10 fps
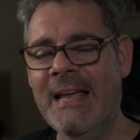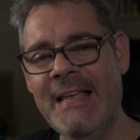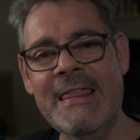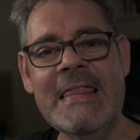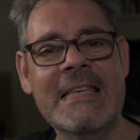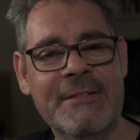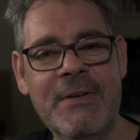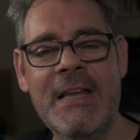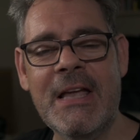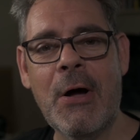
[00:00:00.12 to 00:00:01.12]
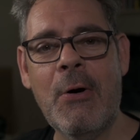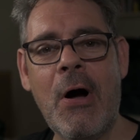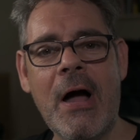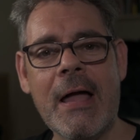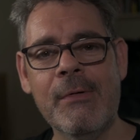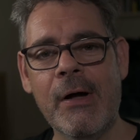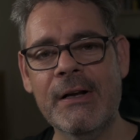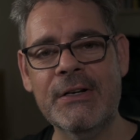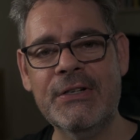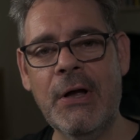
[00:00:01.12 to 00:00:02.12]
In this video, I am
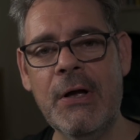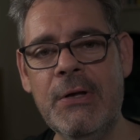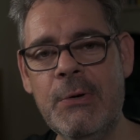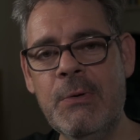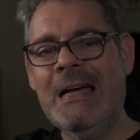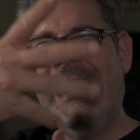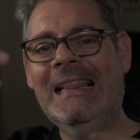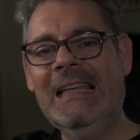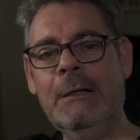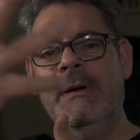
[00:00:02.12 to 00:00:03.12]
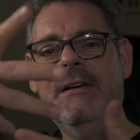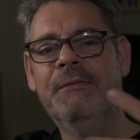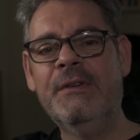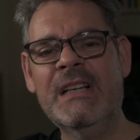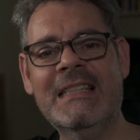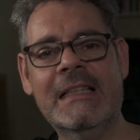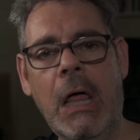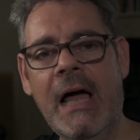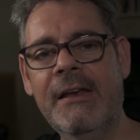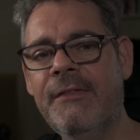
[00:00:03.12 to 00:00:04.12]
going to show you a little bit of
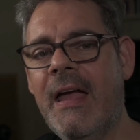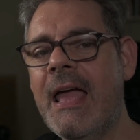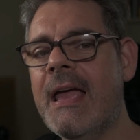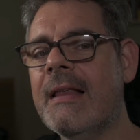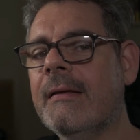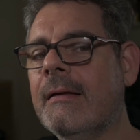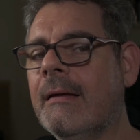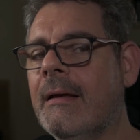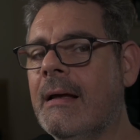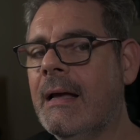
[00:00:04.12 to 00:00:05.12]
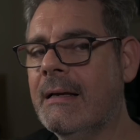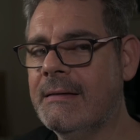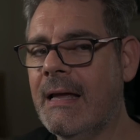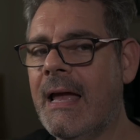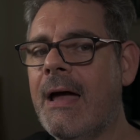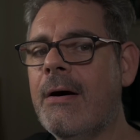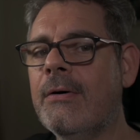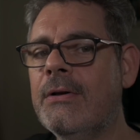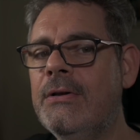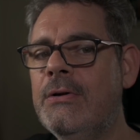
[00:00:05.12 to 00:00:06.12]
sleight of hand as to
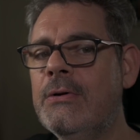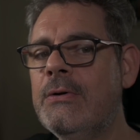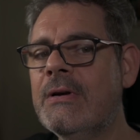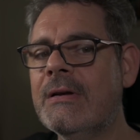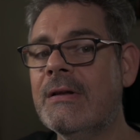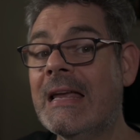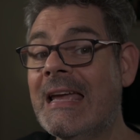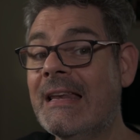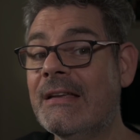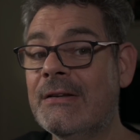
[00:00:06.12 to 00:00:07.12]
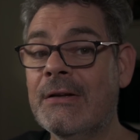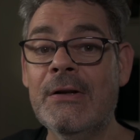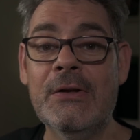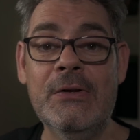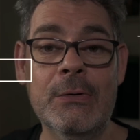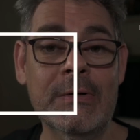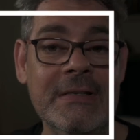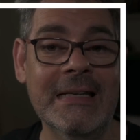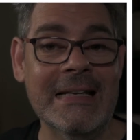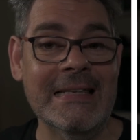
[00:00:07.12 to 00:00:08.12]
how you can edit your
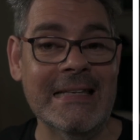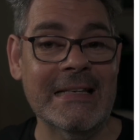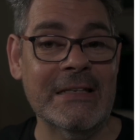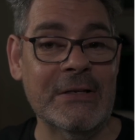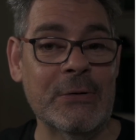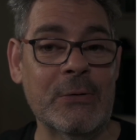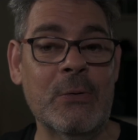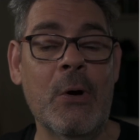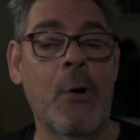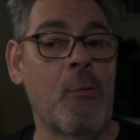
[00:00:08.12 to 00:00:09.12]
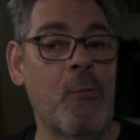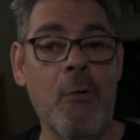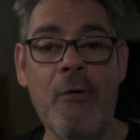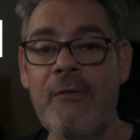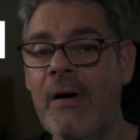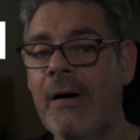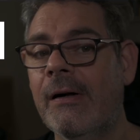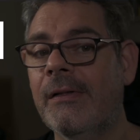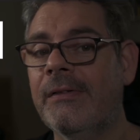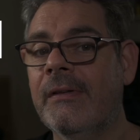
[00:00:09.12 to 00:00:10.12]
Z6 II RAW
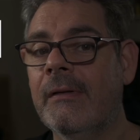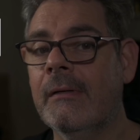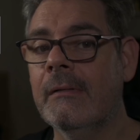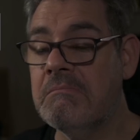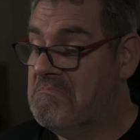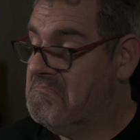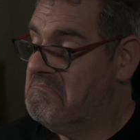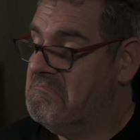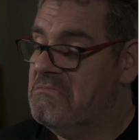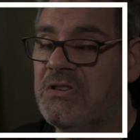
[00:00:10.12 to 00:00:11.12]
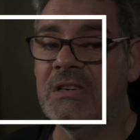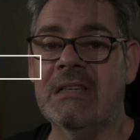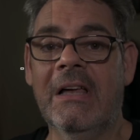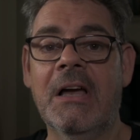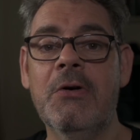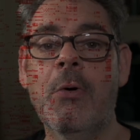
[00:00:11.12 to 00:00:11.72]
files just like a